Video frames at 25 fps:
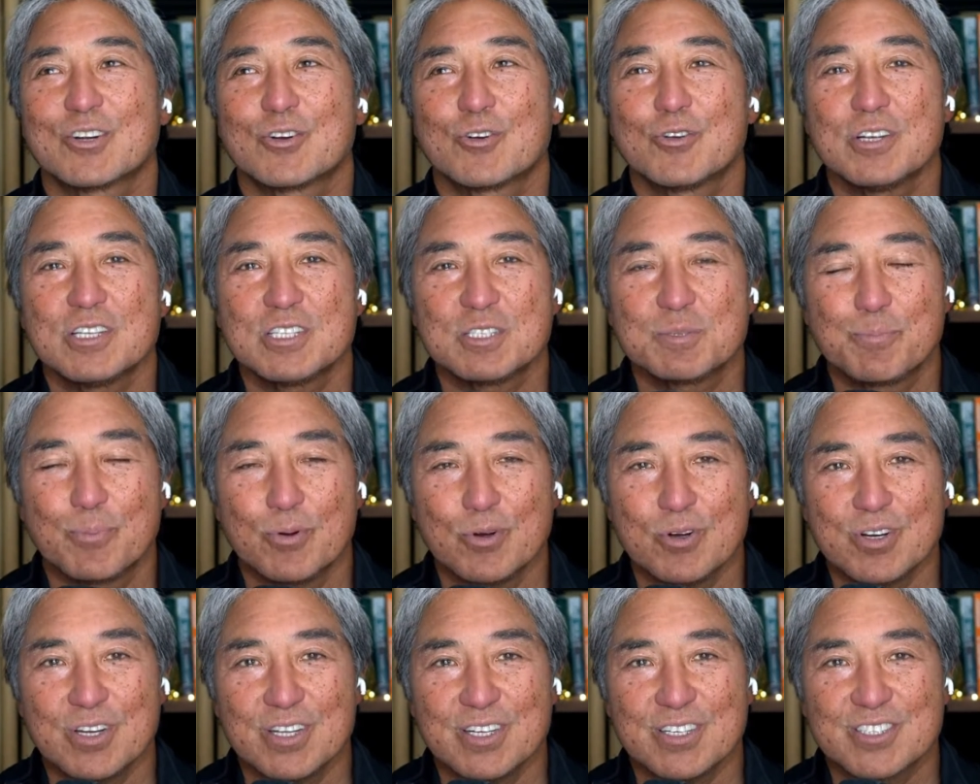Chris
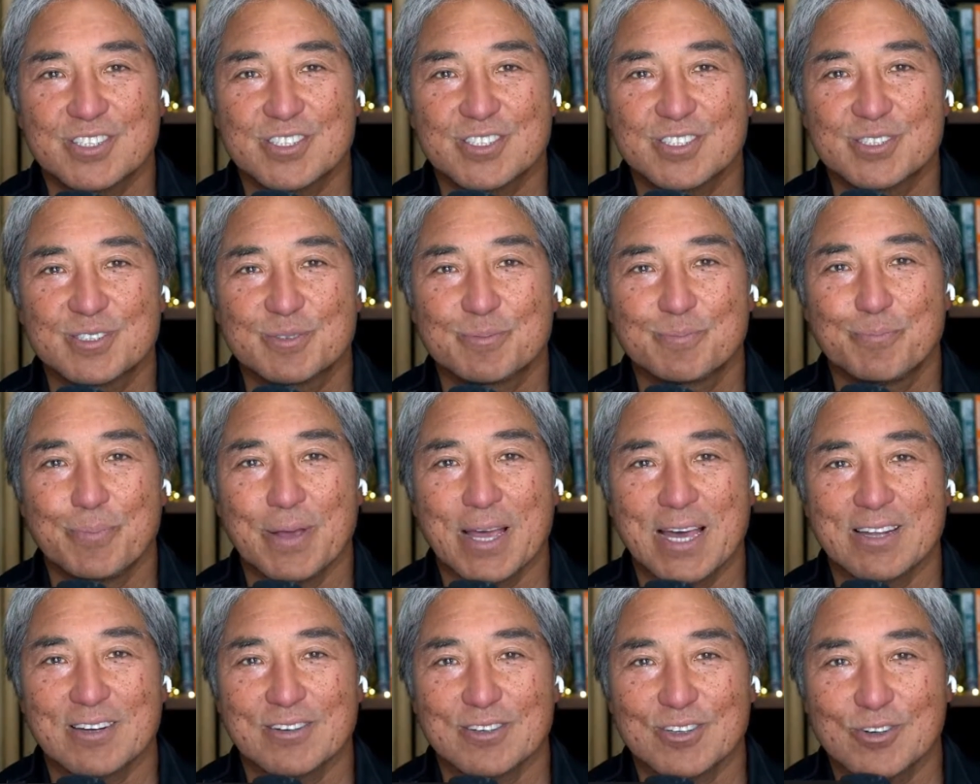Burdish
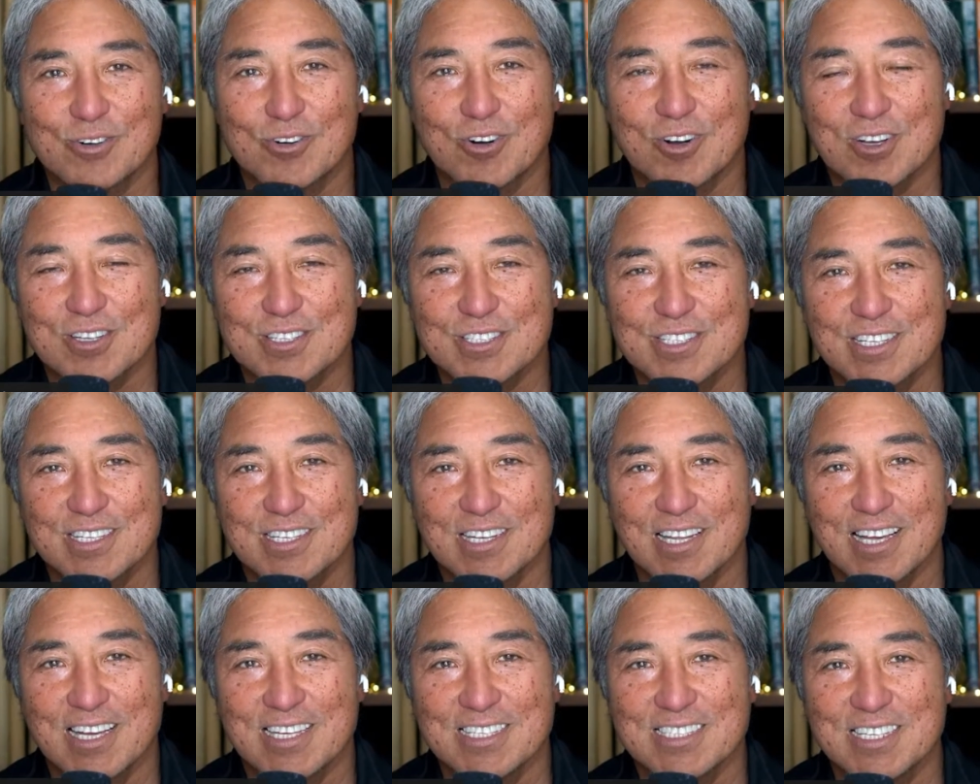paddled across
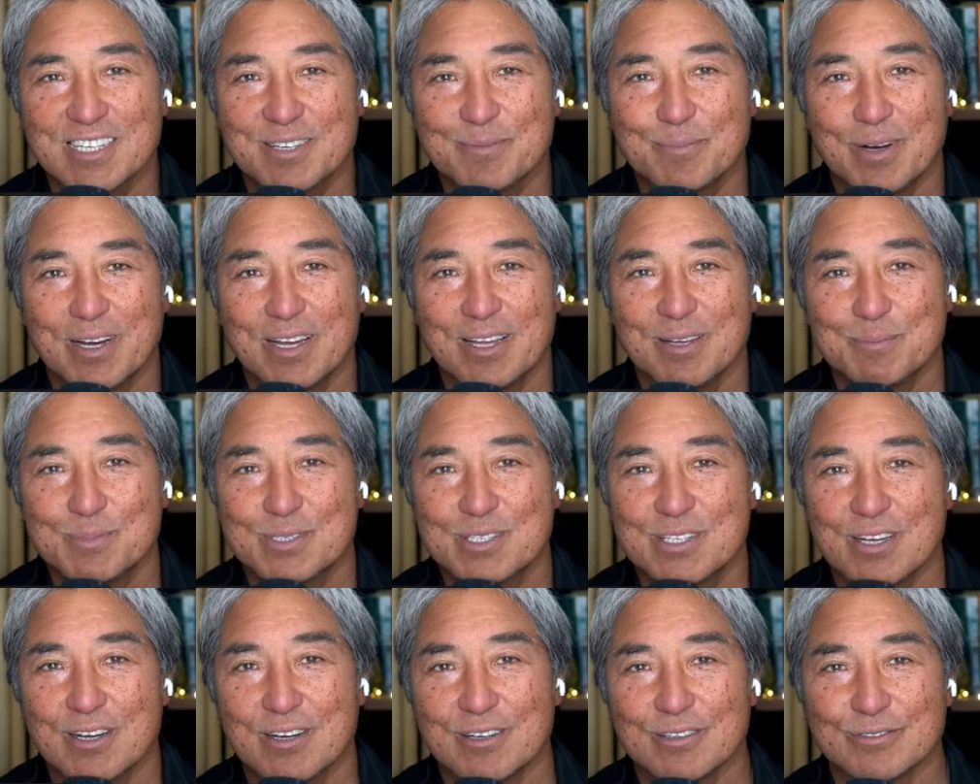the Atlantic by
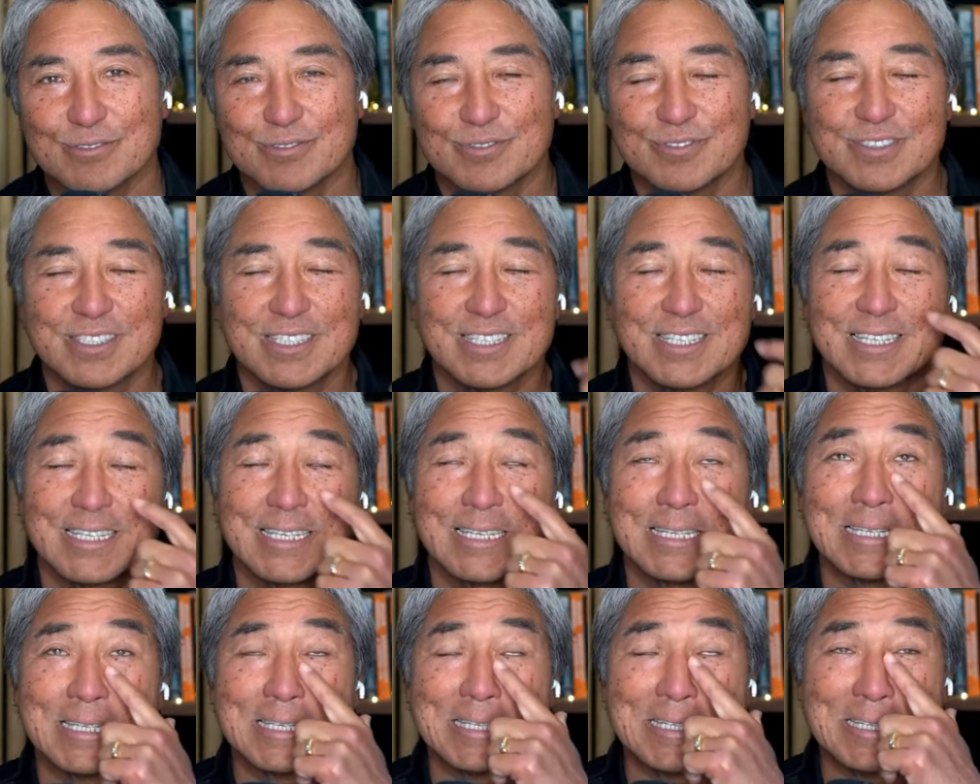himself.
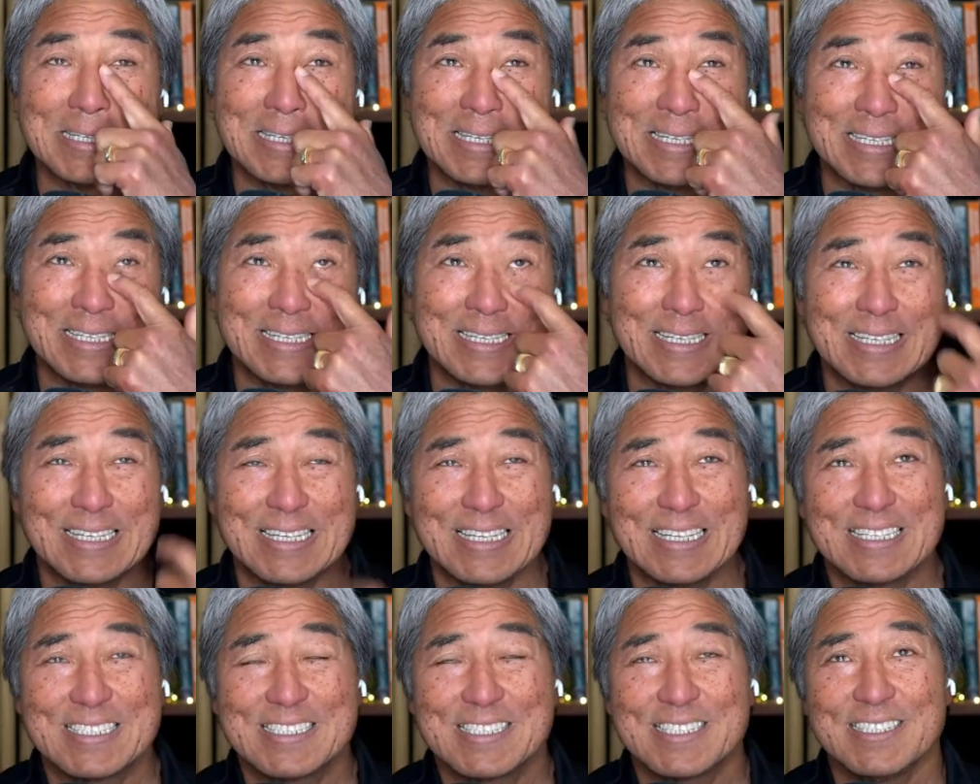
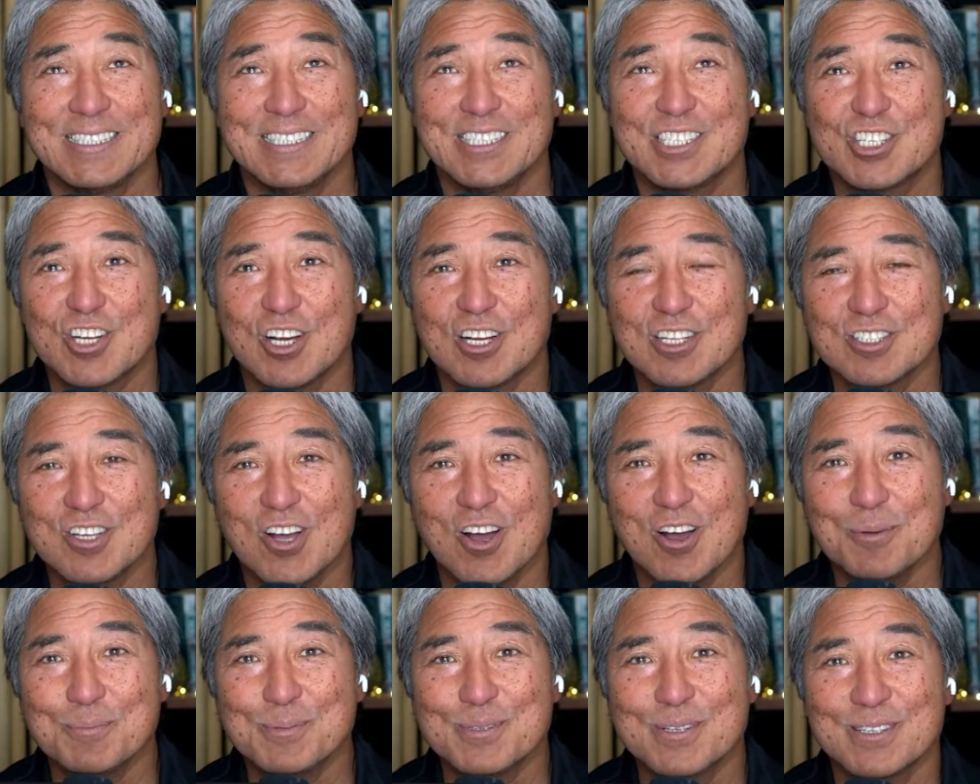Let's see, Sean
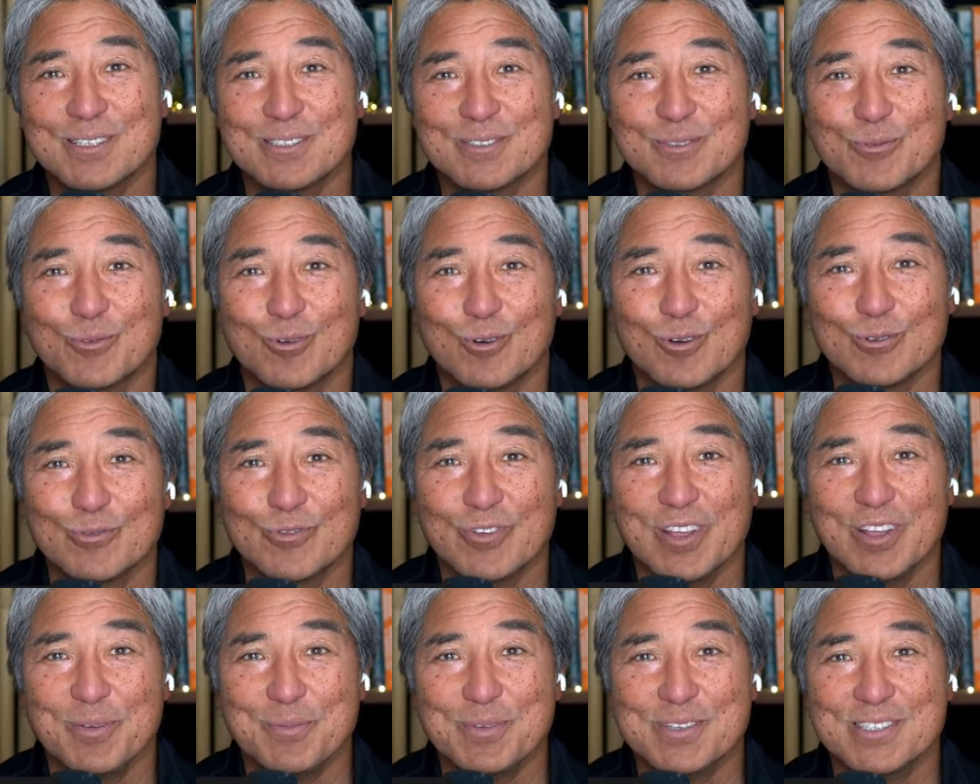Thompson,
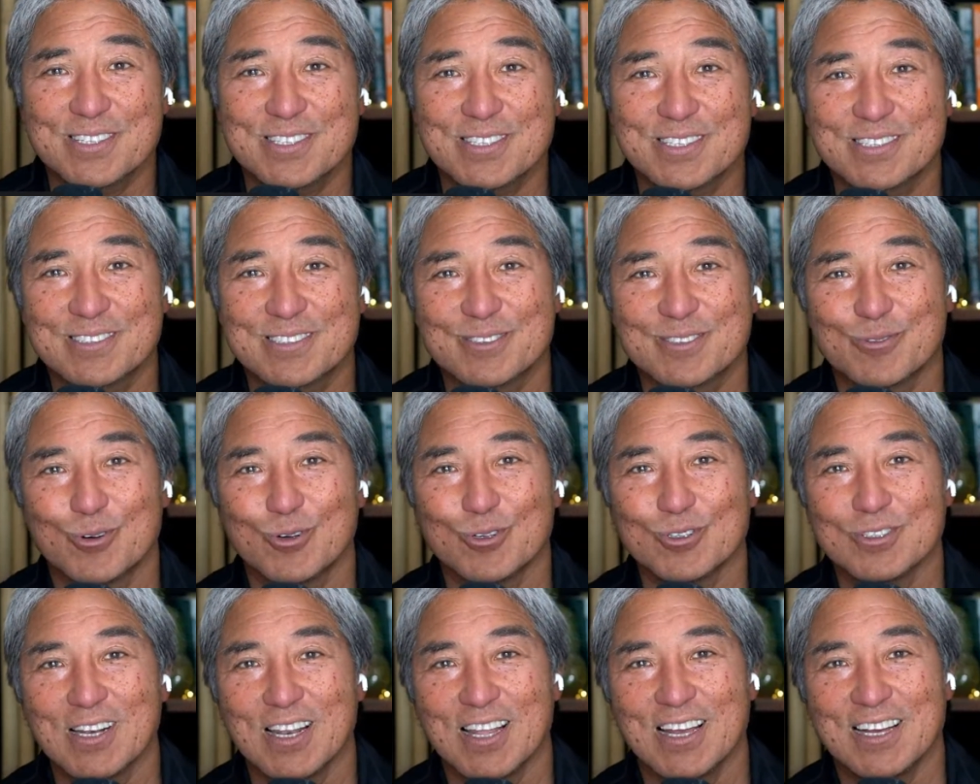world famous,
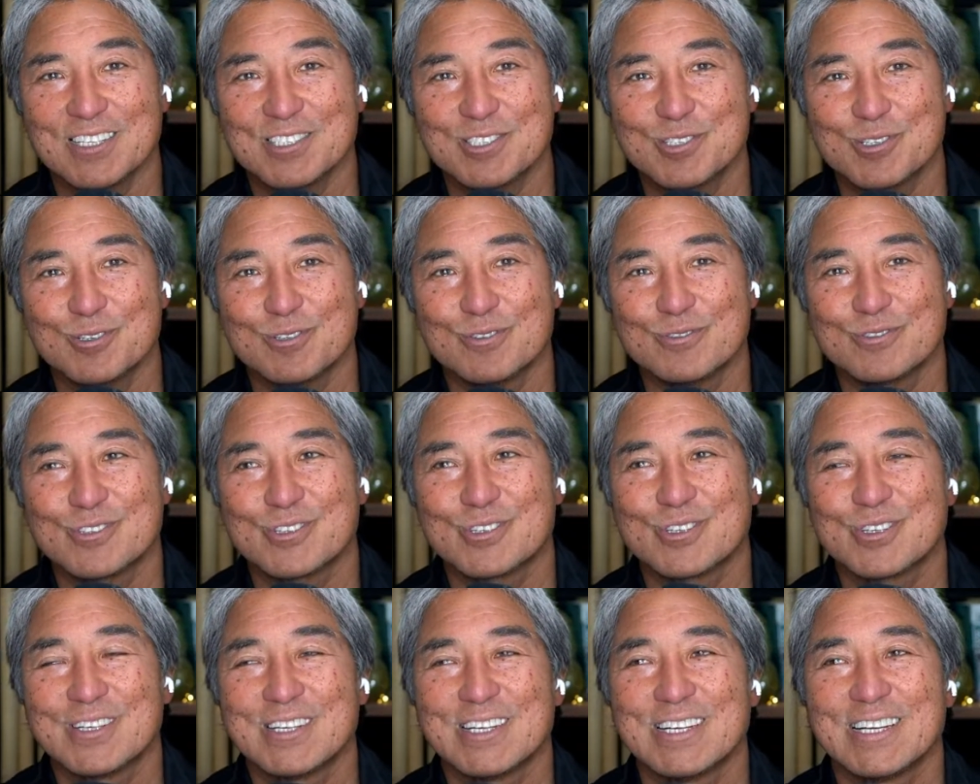world class
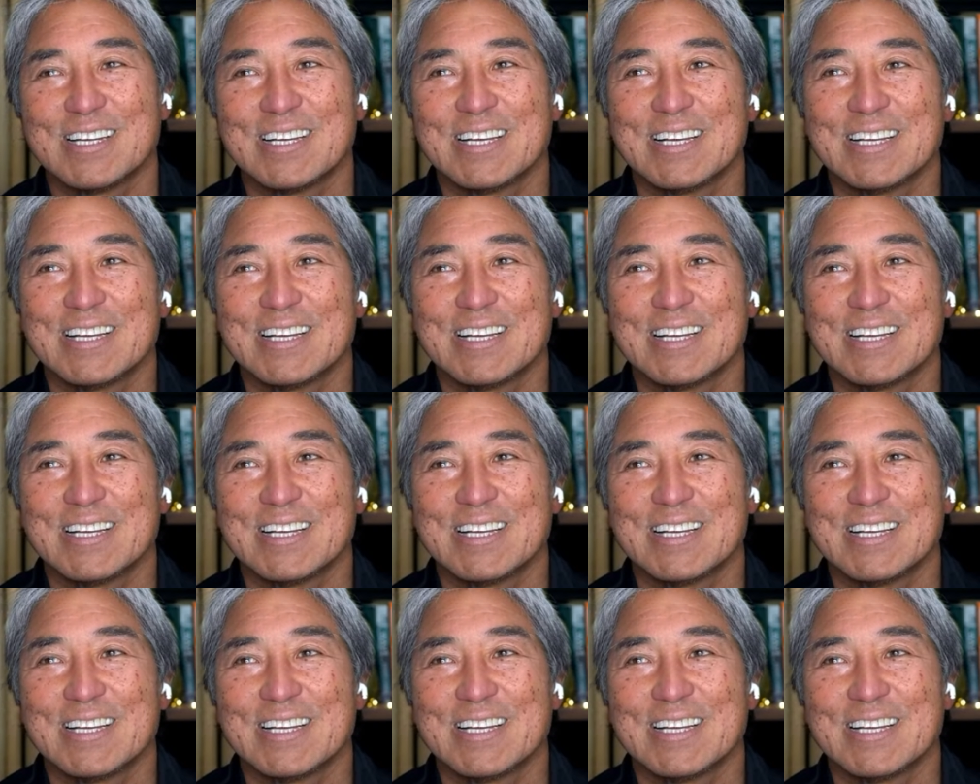surfer.